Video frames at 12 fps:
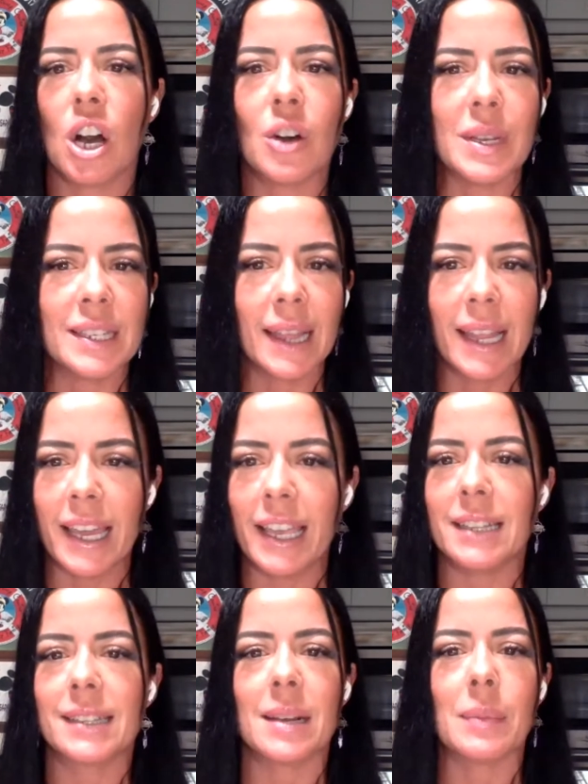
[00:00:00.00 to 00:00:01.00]
always
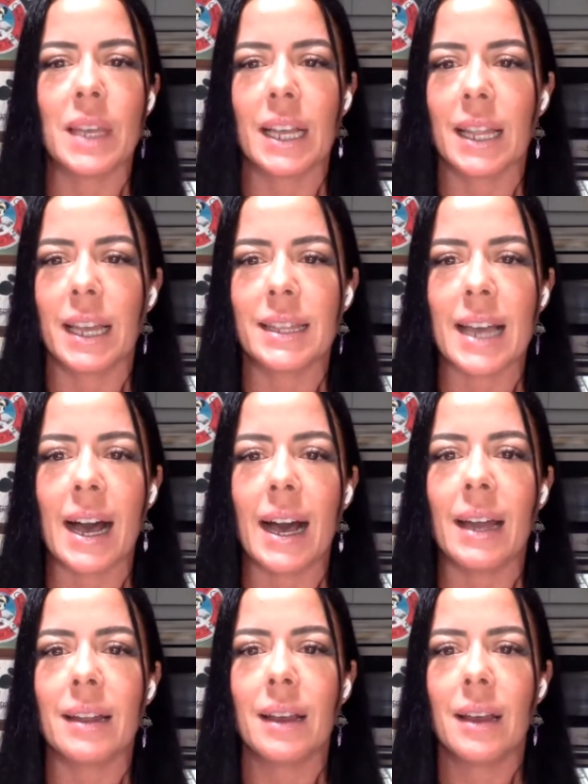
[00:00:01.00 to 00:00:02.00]
late, something like
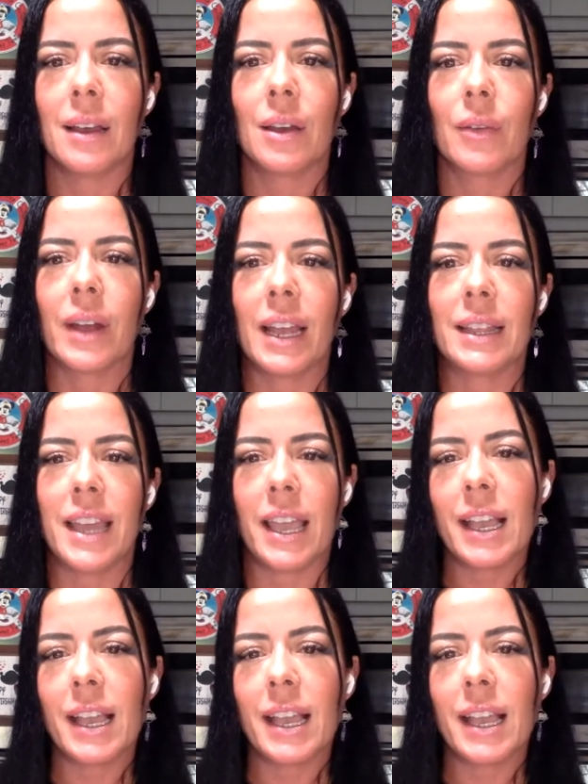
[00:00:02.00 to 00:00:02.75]
that, right?